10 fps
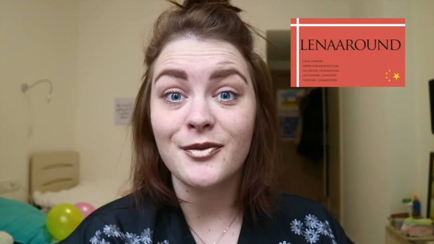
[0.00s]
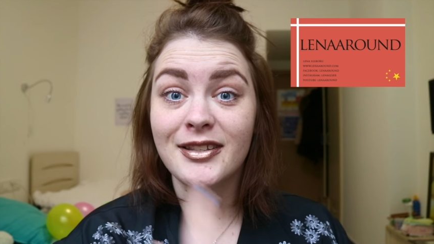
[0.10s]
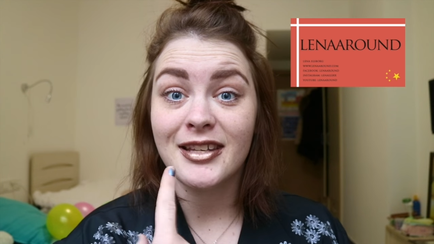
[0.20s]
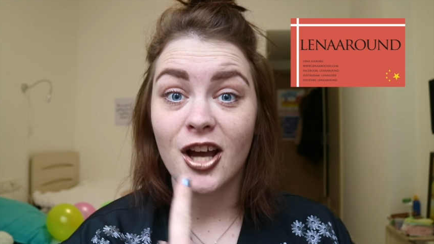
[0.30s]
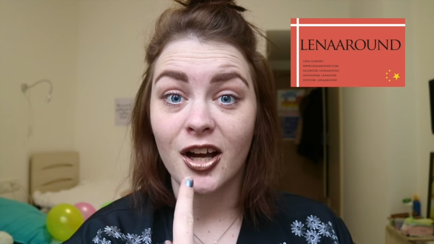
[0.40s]

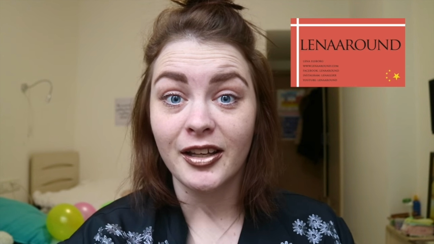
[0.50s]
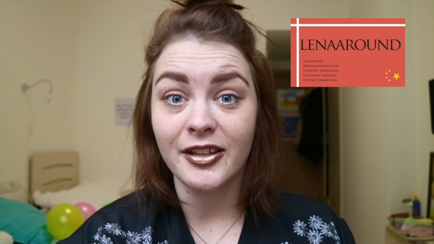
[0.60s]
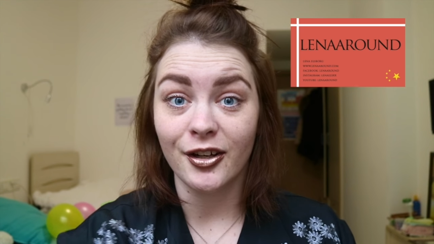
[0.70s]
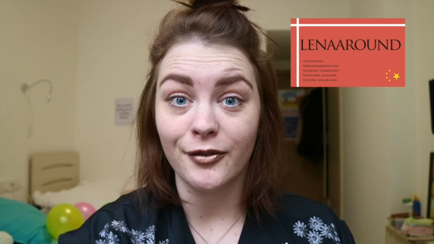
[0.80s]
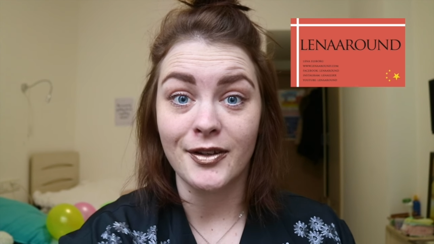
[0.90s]
was the ugly
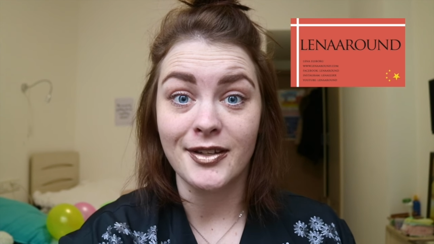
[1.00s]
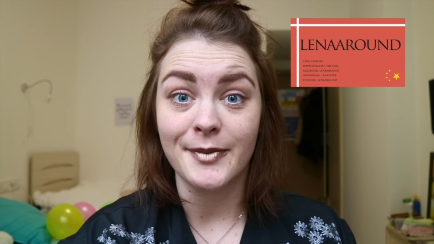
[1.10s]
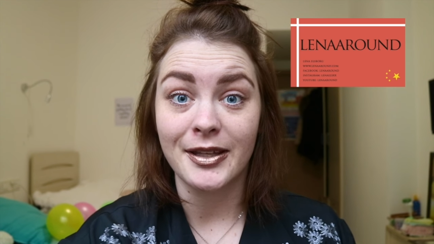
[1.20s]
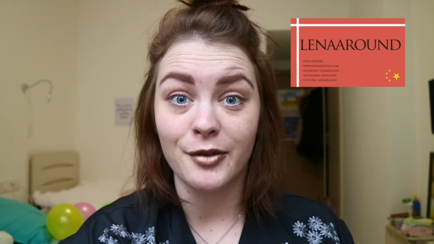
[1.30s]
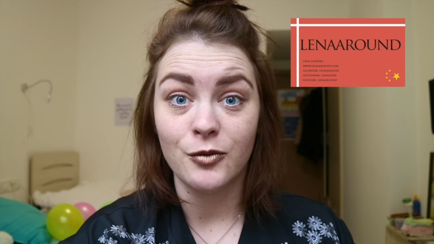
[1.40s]
dog face,
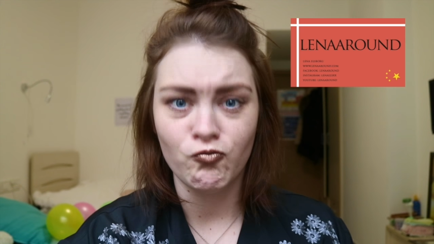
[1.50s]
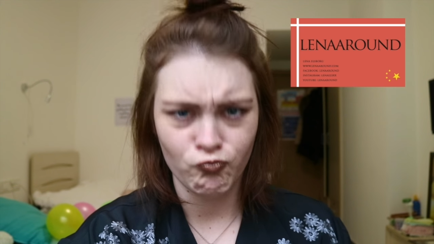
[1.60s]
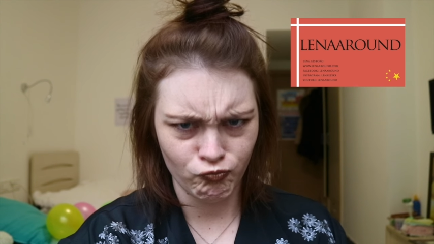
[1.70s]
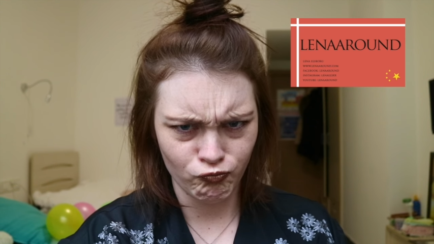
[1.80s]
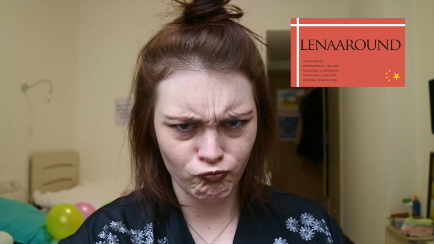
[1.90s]
by the way.
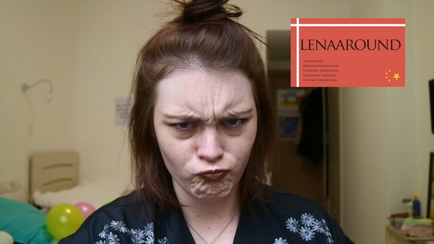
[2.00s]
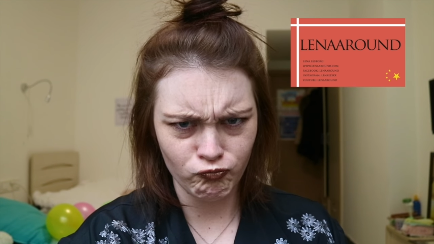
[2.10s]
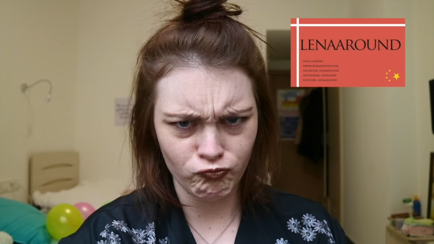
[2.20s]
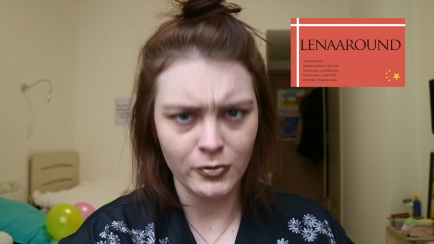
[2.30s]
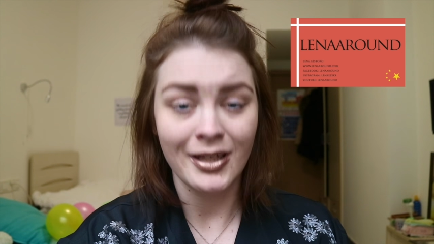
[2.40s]

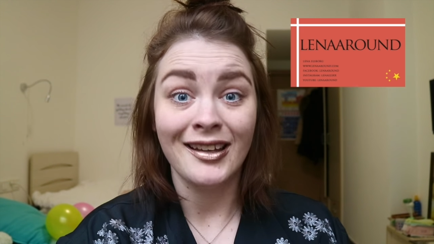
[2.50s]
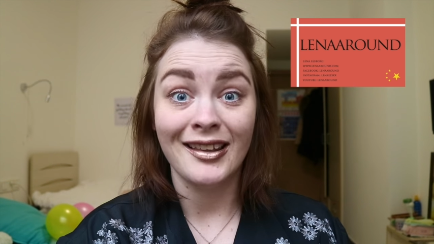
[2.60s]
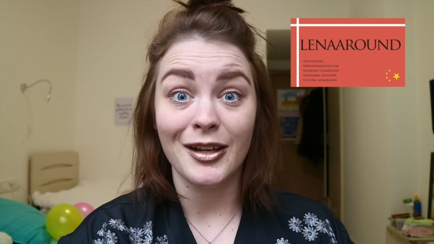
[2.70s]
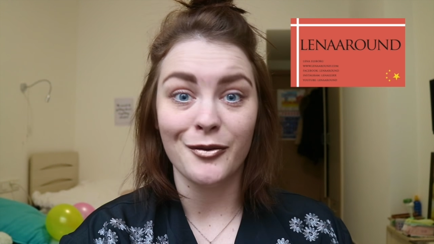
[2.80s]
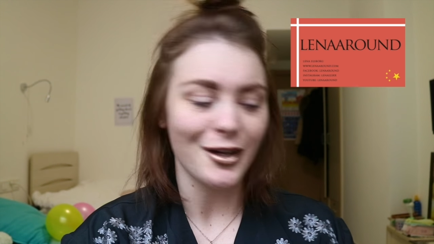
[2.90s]

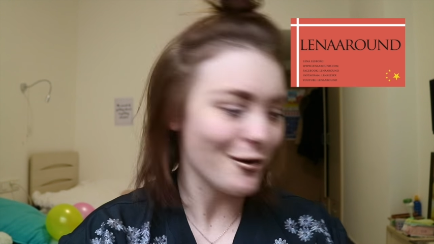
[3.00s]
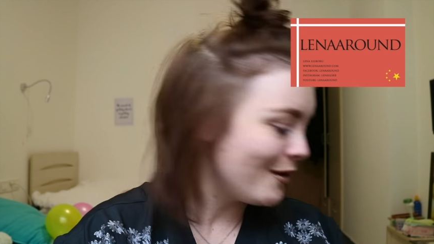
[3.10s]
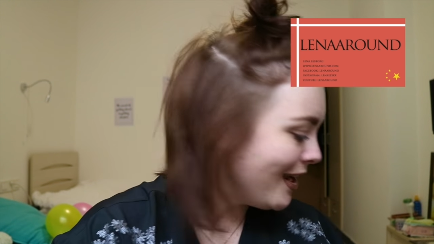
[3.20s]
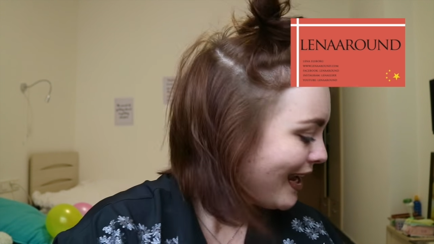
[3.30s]
There we go.